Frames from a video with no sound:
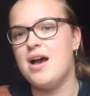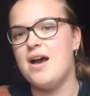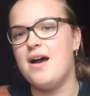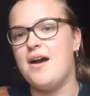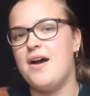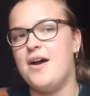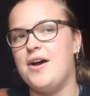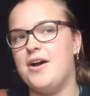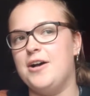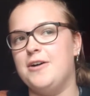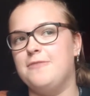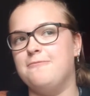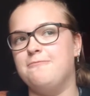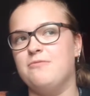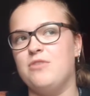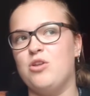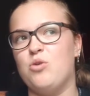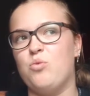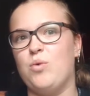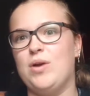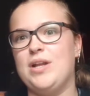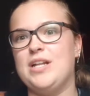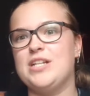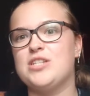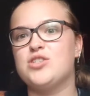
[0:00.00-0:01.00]

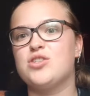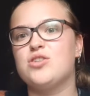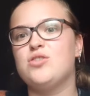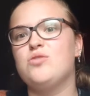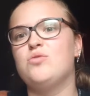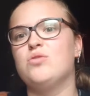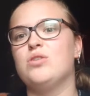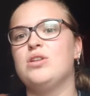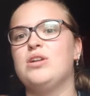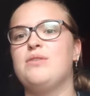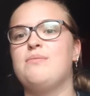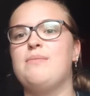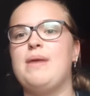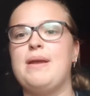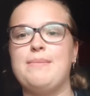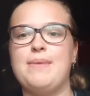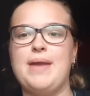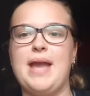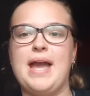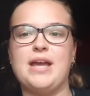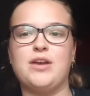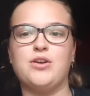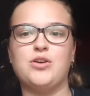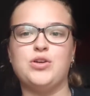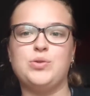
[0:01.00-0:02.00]
when it's cooler, maybe
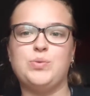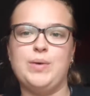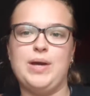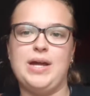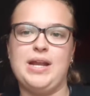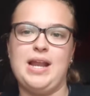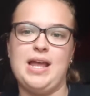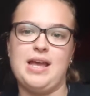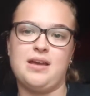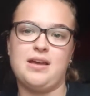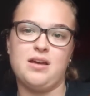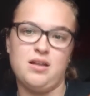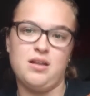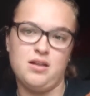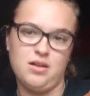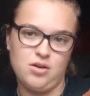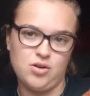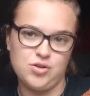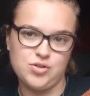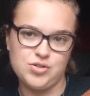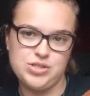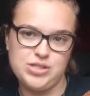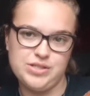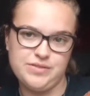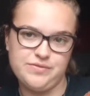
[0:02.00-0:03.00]
I could wear like a
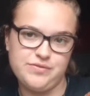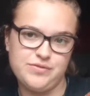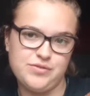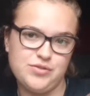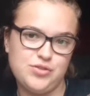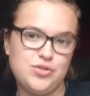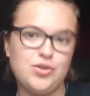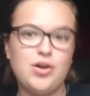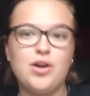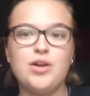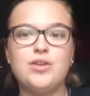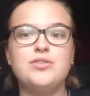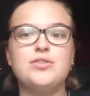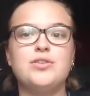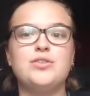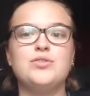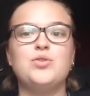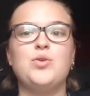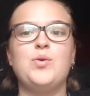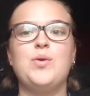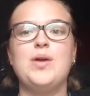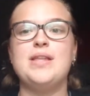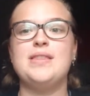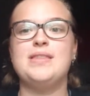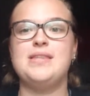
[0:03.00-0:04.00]
long sleeved shirt
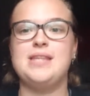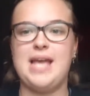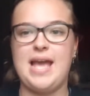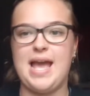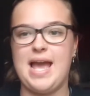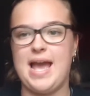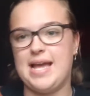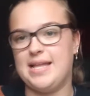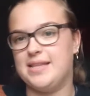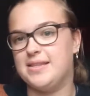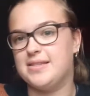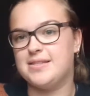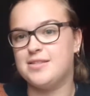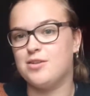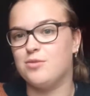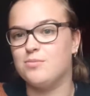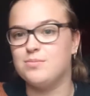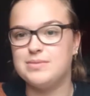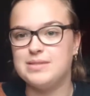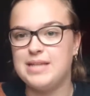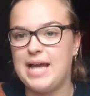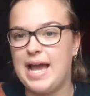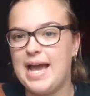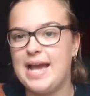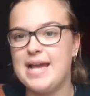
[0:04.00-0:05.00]
under it and
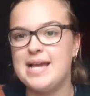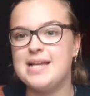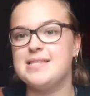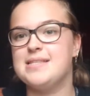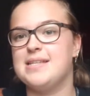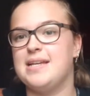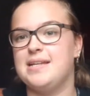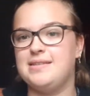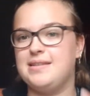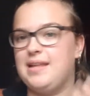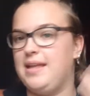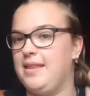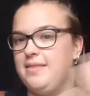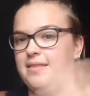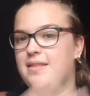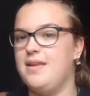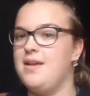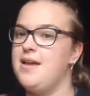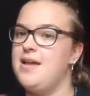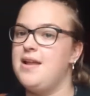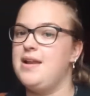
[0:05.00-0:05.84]
some tights, and then